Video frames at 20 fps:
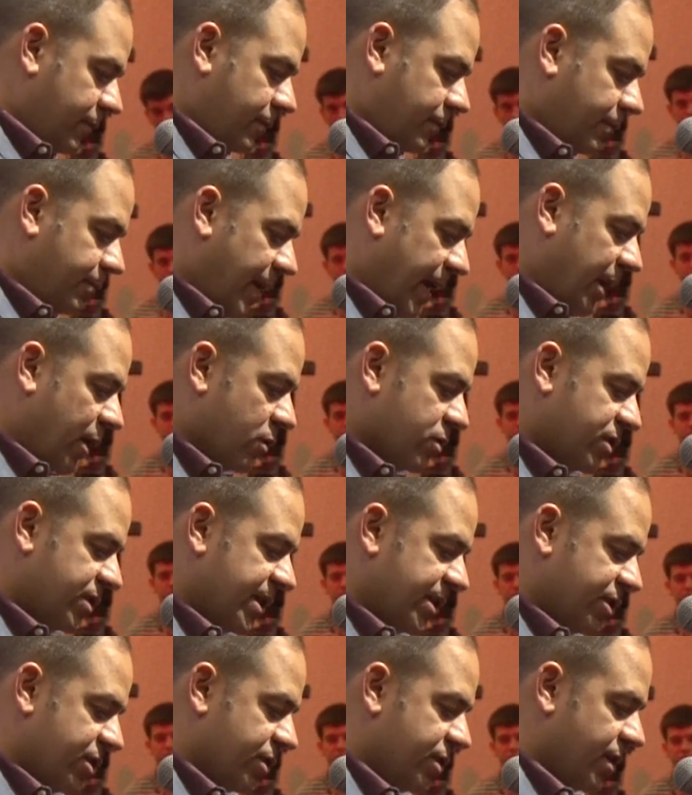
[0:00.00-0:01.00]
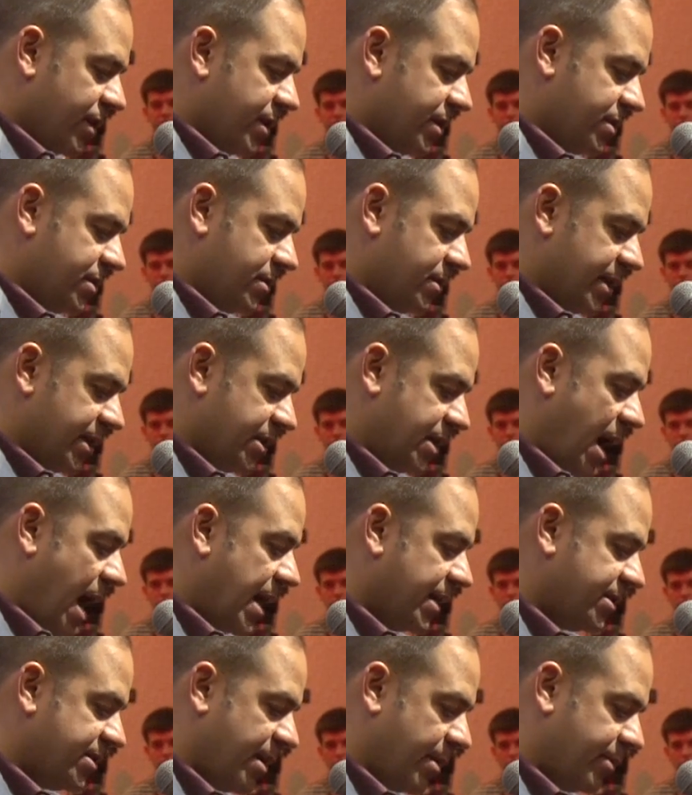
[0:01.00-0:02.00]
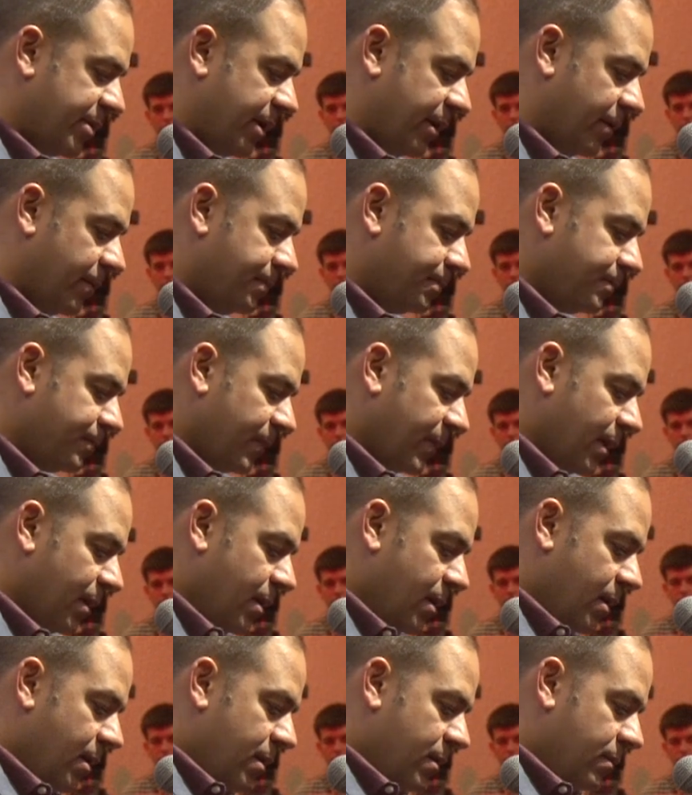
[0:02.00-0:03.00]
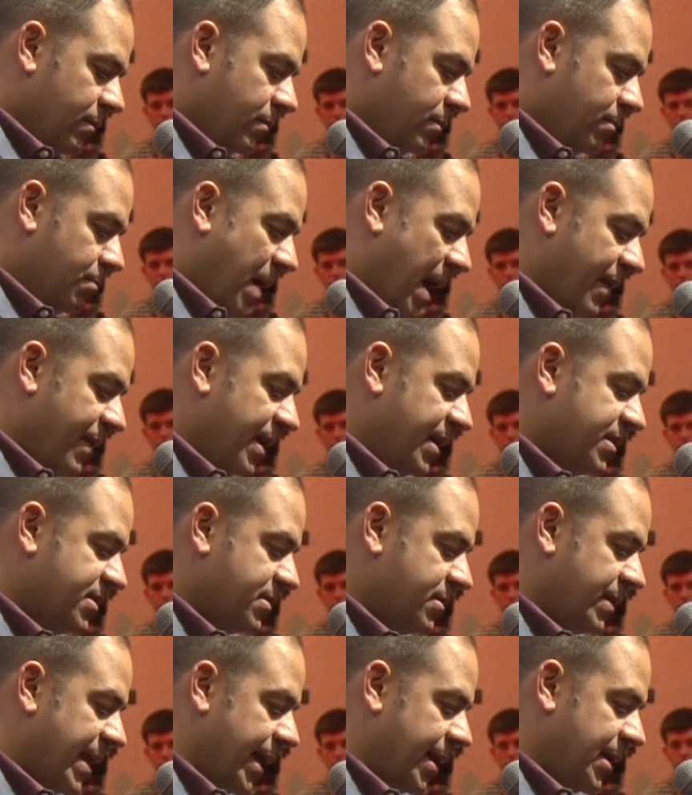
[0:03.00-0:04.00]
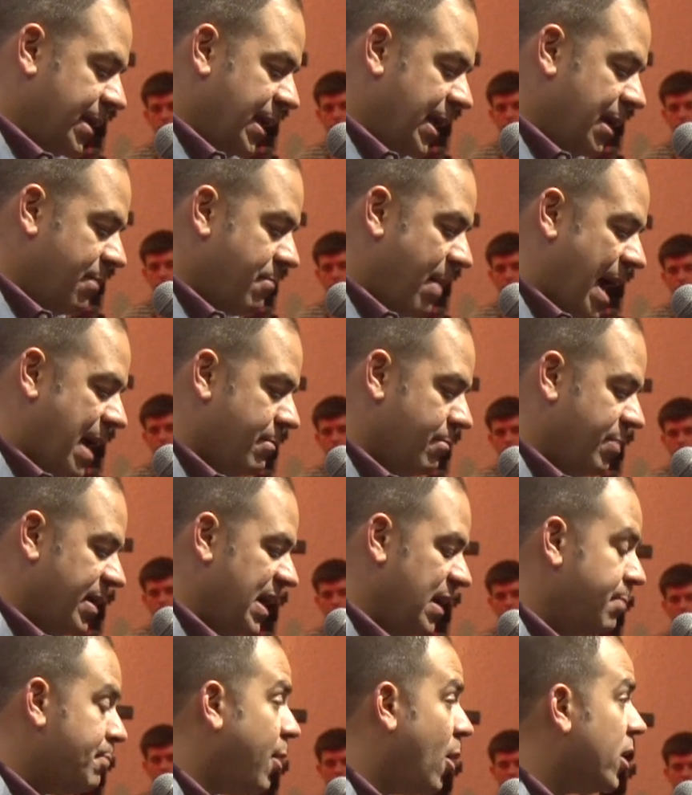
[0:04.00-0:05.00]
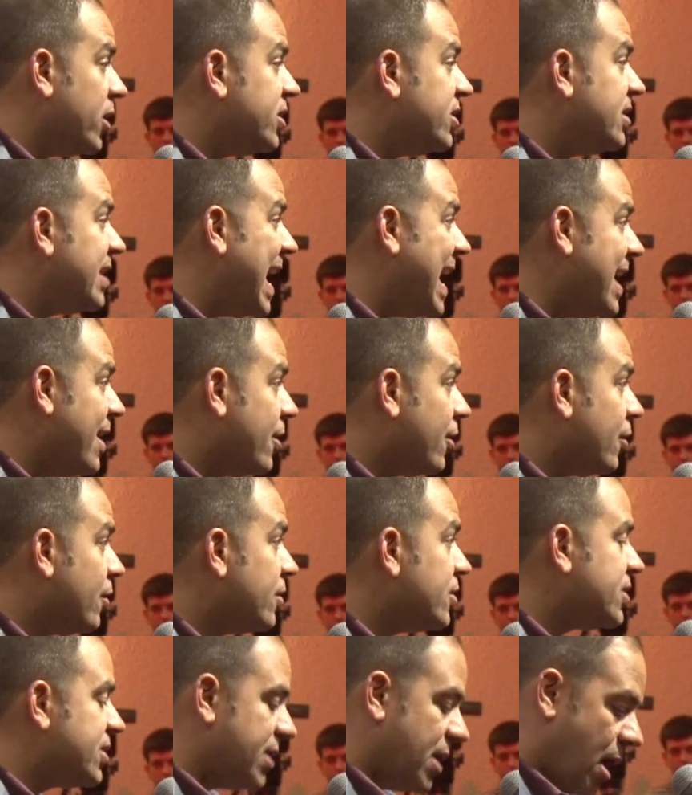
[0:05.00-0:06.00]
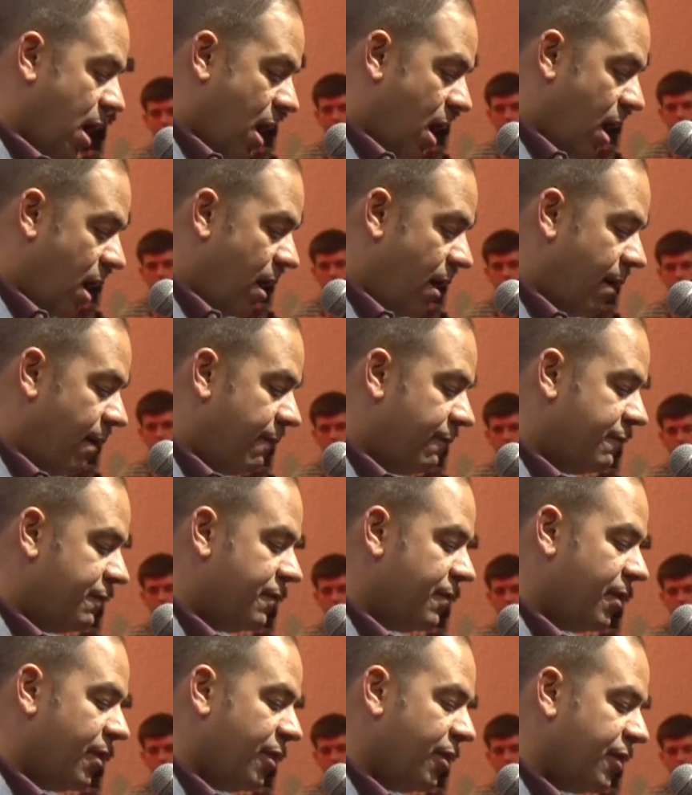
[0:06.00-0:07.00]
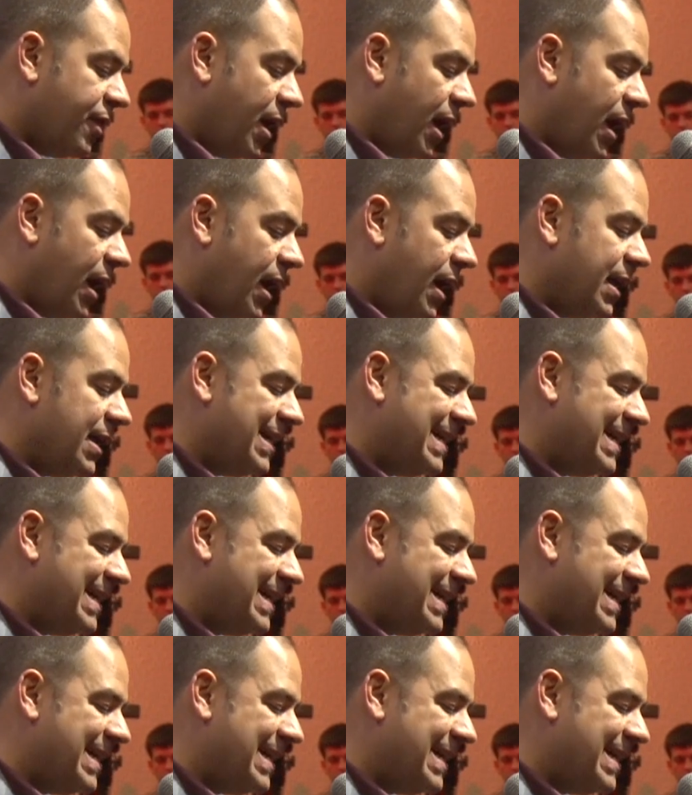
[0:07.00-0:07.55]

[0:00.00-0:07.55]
pay close attention to this, this concept here. By these, that ye might be partakers of the